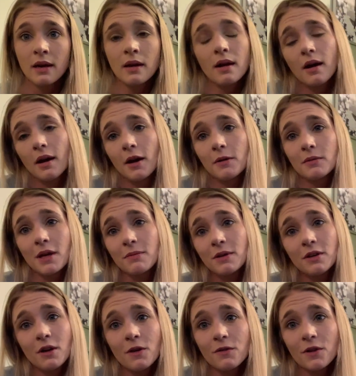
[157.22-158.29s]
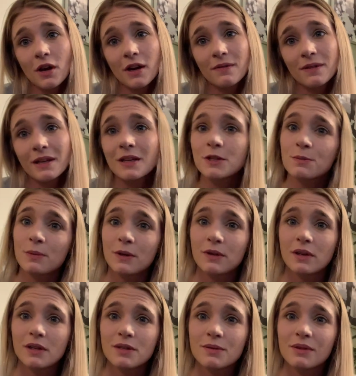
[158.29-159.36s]
Let me know if y'all have an
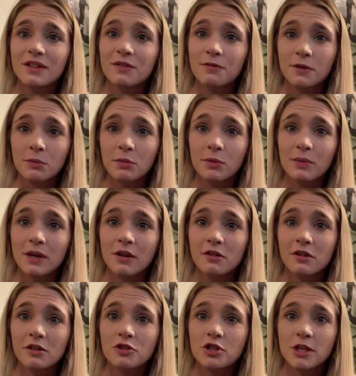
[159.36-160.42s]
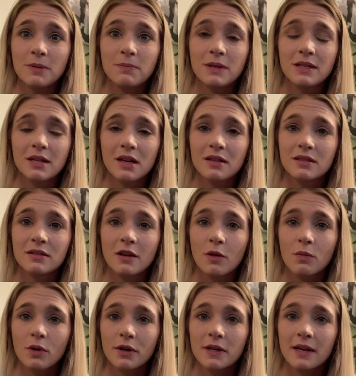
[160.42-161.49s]
experience with the Femmeter cheapy test not
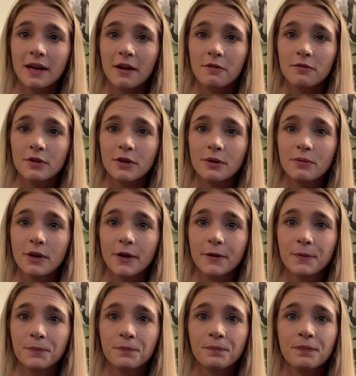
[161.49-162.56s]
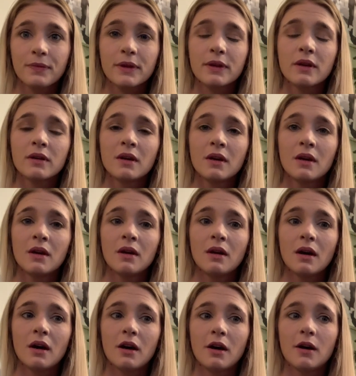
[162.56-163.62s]
working out very well.
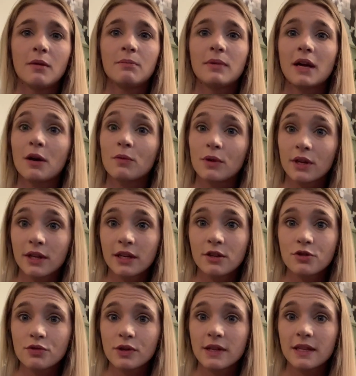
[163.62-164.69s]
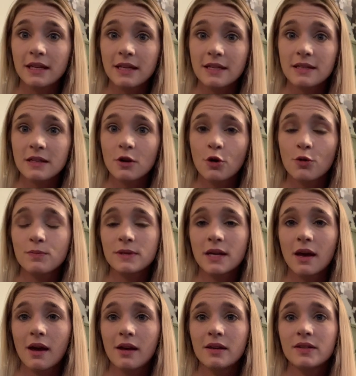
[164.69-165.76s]
But I really enjoy the Easy Home
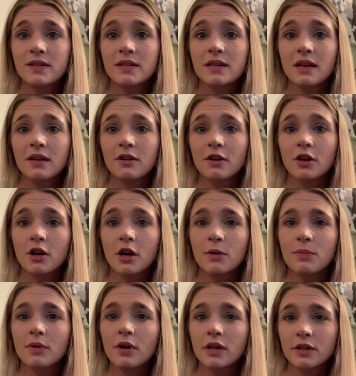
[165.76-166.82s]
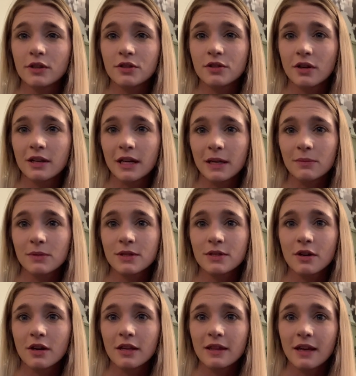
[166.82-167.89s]
test, and there are a couple others on
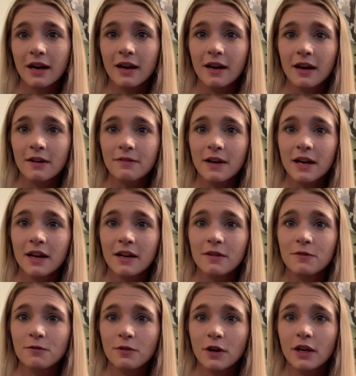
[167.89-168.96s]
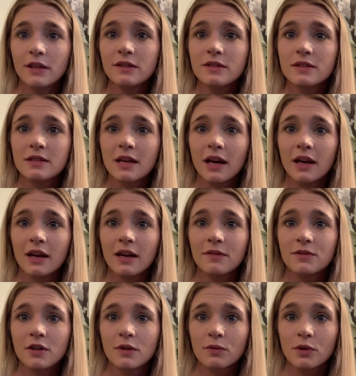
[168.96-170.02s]
Amazon that I've had friends that have
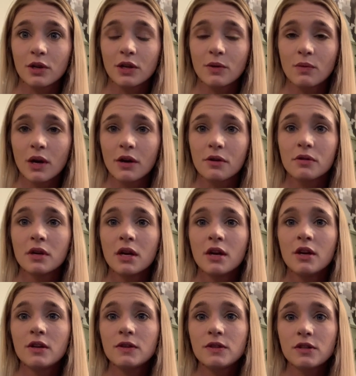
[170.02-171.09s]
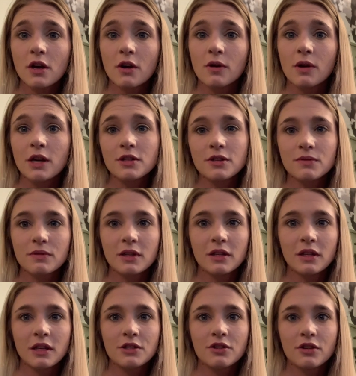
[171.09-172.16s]
done really well. So I just want to
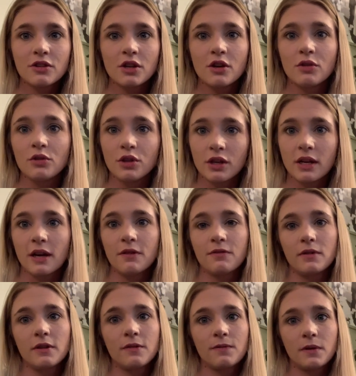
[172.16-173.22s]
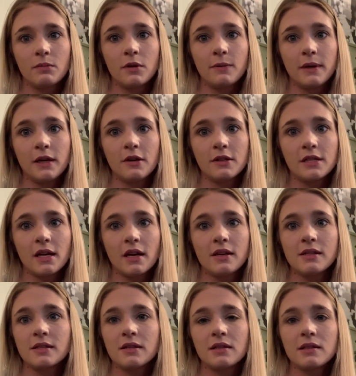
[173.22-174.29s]
let y'all know, look out for the Femmeter
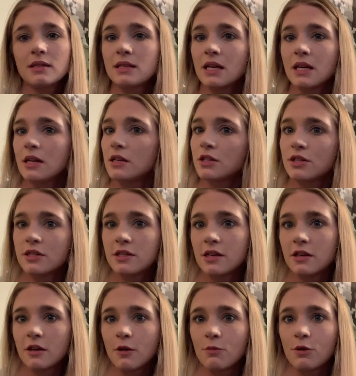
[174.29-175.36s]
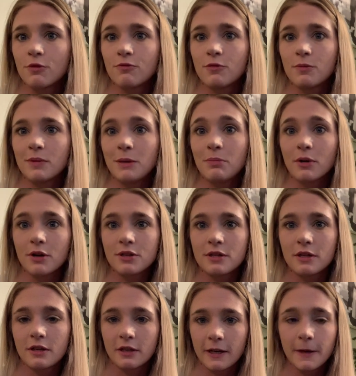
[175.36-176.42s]
test because they just did not work for me
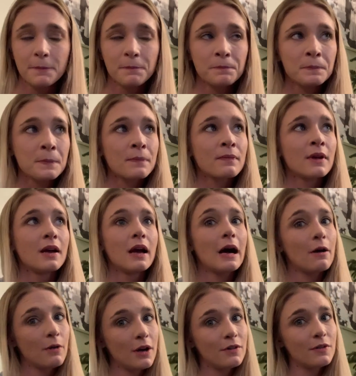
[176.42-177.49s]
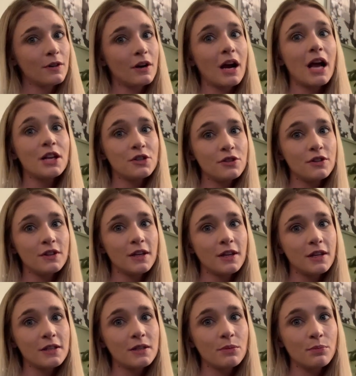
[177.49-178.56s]
personally. However, I do think
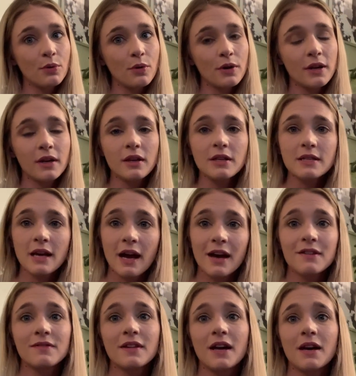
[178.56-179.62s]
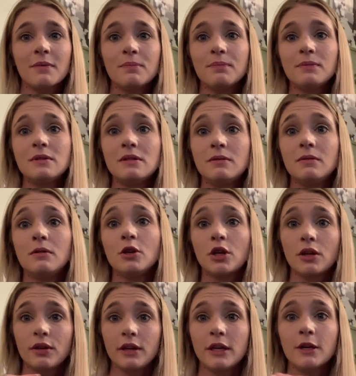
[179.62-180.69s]
it's important to have that
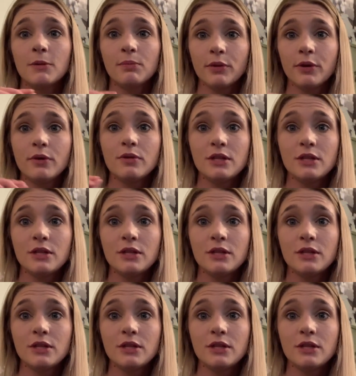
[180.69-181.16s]
Clearblue